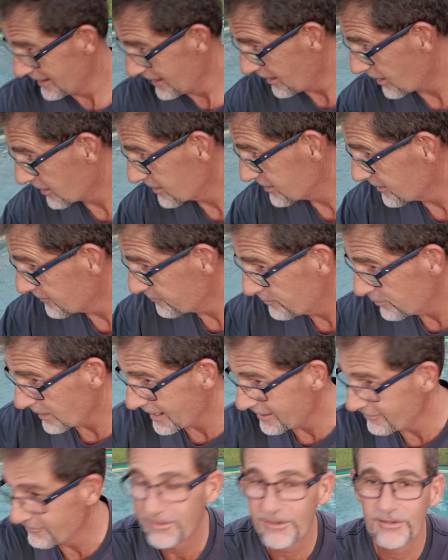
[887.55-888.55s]
I've got to
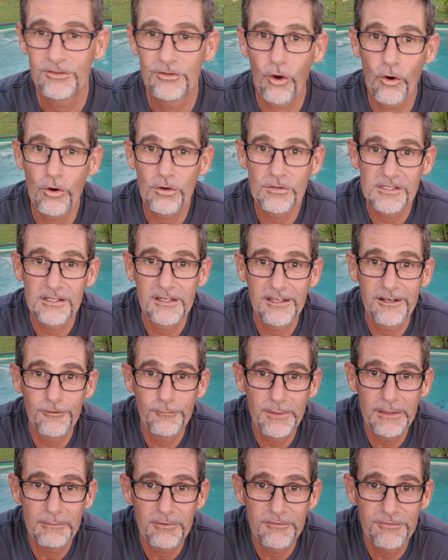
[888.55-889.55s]
play with the dogs a
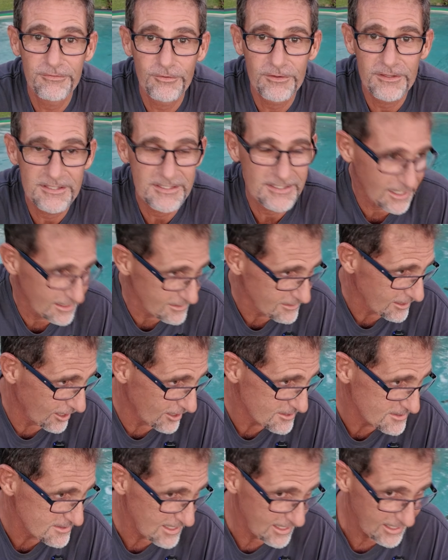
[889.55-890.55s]
little bit before the sun
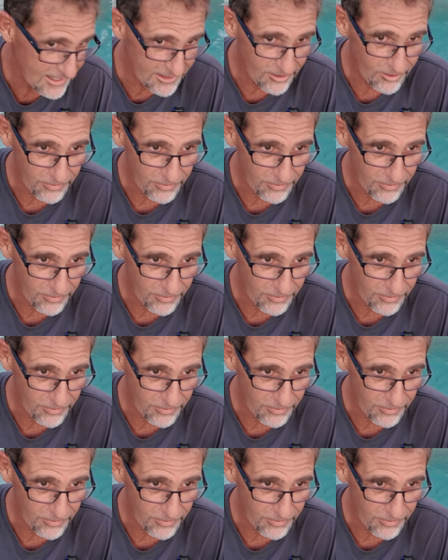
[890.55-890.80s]
goes down.